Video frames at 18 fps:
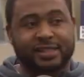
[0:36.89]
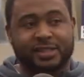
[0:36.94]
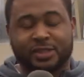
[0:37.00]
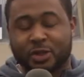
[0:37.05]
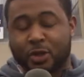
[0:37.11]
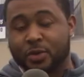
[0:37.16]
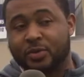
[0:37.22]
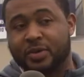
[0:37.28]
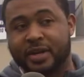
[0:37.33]
a
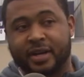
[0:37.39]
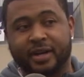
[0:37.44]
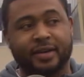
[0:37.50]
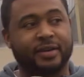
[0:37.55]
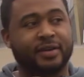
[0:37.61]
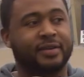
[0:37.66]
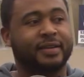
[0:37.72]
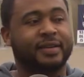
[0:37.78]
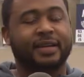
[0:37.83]
student
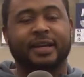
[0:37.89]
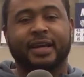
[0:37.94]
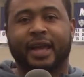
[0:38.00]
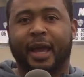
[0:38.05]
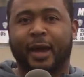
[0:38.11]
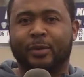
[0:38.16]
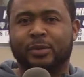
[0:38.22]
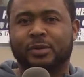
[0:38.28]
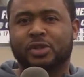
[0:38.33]
here,
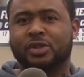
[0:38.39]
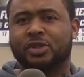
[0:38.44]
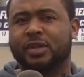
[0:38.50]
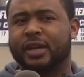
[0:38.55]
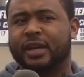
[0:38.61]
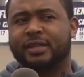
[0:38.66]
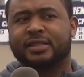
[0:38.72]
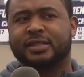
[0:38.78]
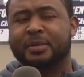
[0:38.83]
it was
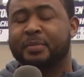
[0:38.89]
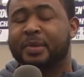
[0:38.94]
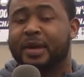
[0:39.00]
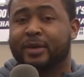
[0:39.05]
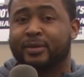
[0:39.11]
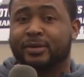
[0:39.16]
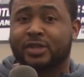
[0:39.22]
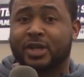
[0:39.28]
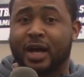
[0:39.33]

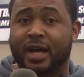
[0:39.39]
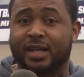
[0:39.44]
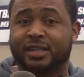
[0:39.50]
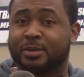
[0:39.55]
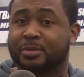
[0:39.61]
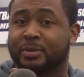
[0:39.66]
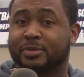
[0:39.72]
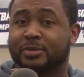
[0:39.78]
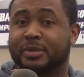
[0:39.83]

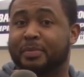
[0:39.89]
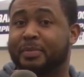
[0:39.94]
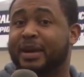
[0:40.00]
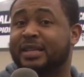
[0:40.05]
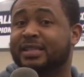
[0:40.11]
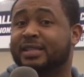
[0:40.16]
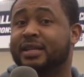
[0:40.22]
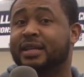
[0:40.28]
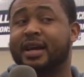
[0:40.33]
awesome. It was the
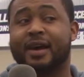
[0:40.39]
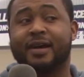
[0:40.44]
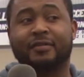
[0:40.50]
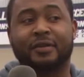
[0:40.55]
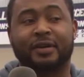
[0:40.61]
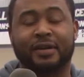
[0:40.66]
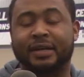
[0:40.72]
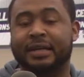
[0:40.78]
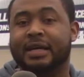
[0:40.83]
best thing
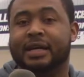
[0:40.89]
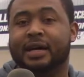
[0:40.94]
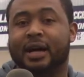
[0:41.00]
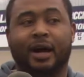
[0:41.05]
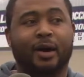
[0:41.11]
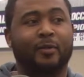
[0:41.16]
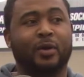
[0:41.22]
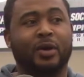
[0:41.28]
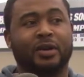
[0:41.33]
ever.
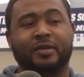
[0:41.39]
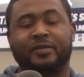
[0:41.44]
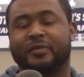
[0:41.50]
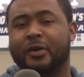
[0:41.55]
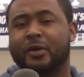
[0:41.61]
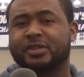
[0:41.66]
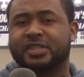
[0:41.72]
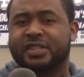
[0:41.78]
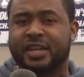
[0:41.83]
I'm one of the
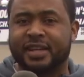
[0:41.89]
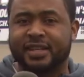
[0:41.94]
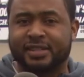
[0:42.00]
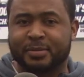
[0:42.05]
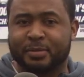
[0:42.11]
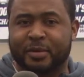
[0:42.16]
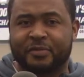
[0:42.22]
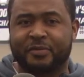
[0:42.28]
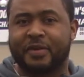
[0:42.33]
first kids
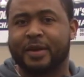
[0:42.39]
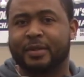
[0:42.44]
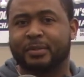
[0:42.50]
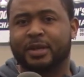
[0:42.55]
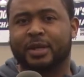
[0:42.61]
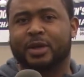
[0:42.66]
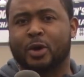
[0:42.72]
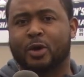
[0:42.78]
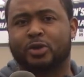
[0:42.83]
in my
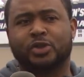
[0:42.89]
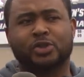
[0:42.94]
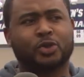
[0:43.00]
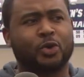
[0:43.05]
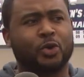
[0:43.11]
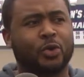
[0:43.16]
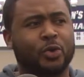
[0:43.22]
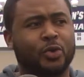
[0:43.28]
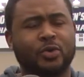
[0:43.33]
family to go to
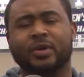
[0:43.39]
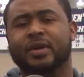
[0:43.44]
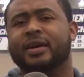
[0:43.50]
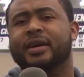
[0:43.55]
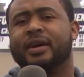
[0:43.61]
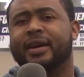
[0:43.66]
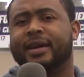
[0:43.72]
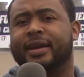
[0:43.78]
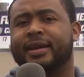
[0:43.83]
school,
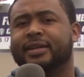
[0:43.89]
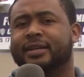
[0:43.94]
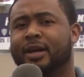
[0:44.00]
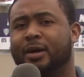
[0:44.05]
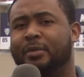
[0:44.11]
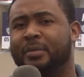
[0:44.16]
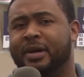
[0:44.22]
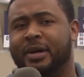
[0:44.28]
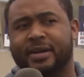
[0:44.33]
and I
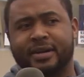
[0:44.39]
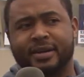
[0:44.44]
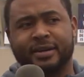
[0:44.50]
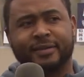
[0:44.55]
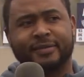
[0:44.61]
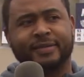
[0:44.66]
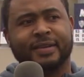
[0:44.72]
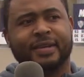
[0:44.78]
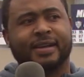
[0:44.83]
come
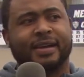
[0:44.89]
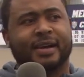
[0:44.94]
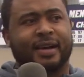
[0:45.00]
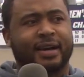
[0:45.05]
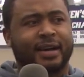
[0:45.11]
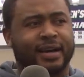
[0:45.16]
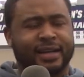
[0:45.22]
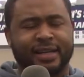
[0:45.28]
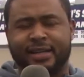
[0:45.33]
here.
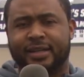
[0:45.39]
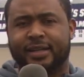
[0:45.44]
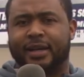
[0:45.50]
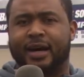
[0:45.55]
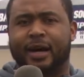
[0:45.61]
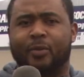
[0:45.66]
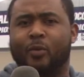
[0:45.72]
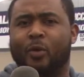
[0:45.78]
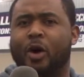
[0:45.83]

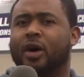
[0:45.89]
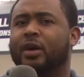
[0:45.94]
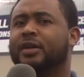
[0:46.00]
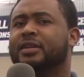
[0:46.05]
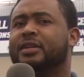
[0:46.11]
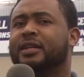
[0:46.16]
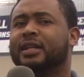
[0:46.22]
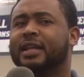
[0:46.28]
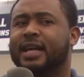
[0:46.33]
I'm
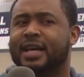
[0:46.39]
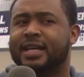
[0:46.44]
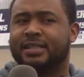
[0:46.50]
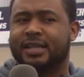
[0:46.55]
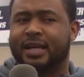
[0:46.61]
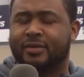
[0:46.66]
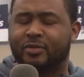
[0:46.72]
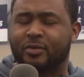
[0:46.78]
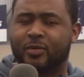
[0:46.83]
walking to
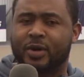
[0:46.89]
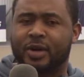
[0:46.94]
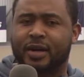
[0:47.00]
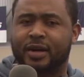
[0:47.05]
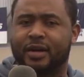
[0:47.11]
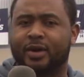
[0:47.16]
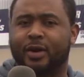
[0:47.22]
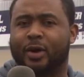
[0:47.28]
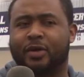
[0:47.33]
class
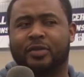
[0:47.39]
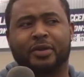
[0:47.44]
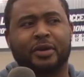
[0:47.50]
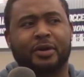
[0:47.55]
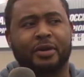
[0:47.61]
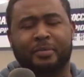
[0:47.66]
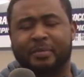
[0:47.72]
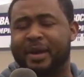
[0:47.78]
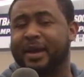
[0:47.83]
everywhere,
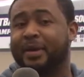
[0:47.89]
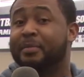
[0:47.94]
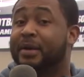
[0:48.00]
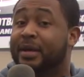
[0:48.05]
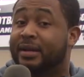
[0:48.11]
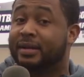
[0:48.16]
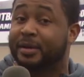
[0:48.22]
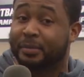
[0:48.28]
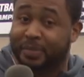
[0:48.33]
although it may have
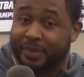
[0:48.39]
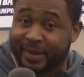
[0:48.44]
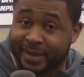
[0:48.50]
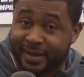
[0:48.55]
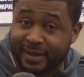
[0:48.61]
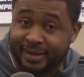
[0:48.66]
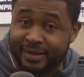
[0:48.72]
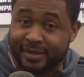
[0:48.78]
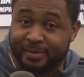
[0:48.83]
been a
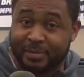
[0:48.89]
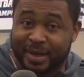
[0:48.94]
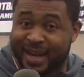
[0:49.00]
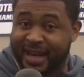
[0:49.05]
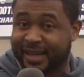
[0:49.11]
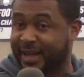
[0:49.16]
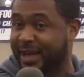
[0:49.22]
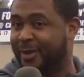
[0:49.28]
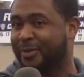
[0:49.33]
complaint, but
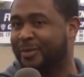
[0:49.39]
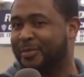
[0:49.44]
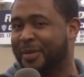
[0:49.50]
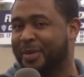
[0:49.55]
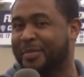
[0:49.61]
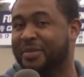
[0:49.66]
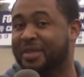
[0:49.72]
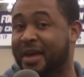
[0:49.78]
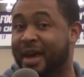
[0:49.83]
I can't
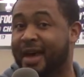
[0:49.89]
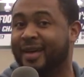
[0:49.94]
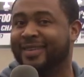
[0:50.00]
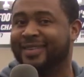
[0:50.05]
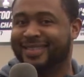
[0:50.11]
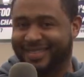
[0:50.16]
remember that.